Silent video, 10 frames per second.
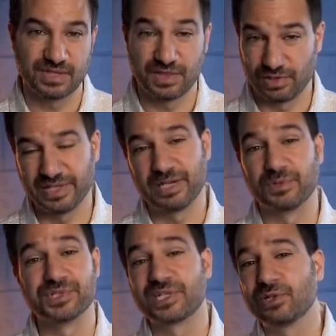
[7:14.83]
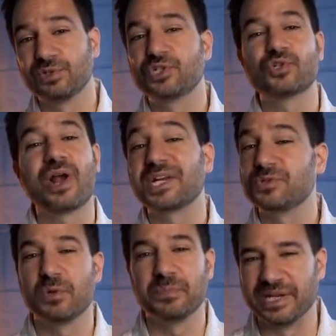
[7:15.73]
Their labors included trying
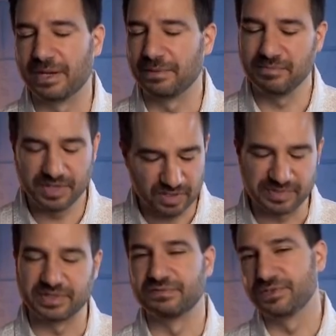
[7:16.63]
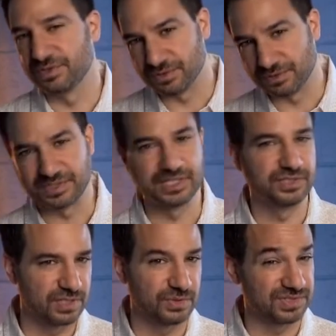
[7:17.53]
to obey a myriad of do's and
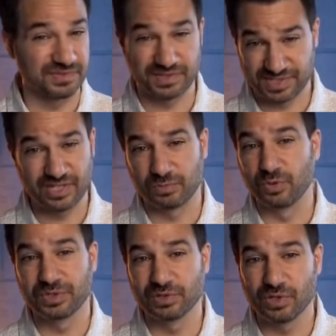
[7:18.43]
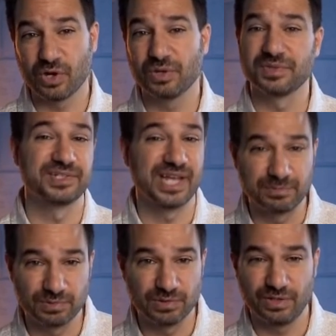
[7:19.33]
don'ts of the ceremonial law, the
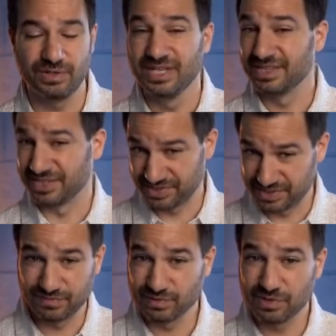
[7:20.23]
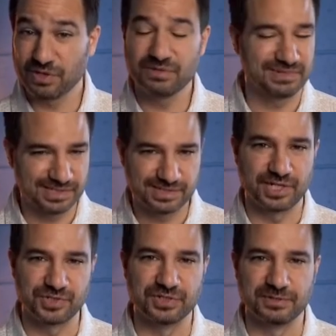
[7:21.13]
temple law, the civil law,
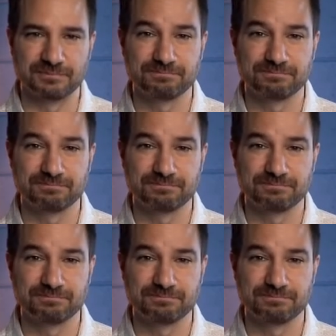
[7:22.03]
etc.